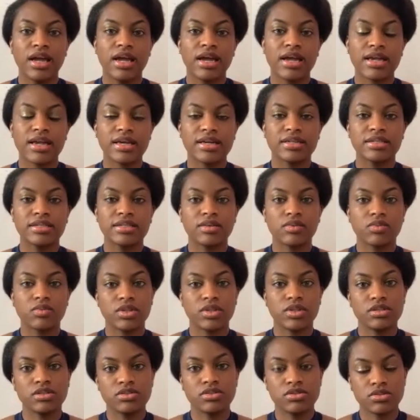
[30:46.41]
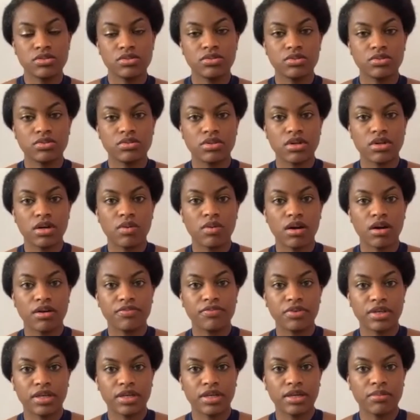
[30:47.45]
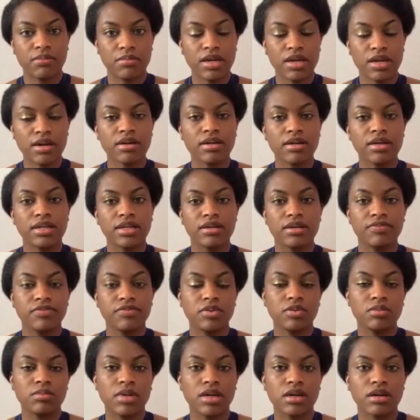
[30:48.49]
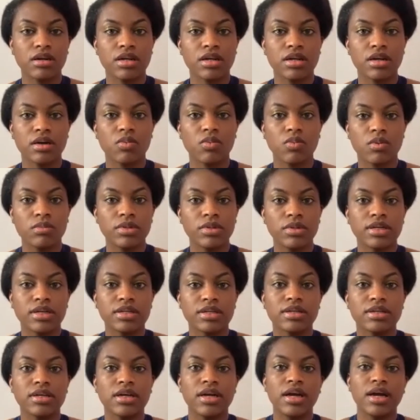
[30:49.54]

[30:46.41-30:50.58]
And when you do go off and get married, if you marry a woman,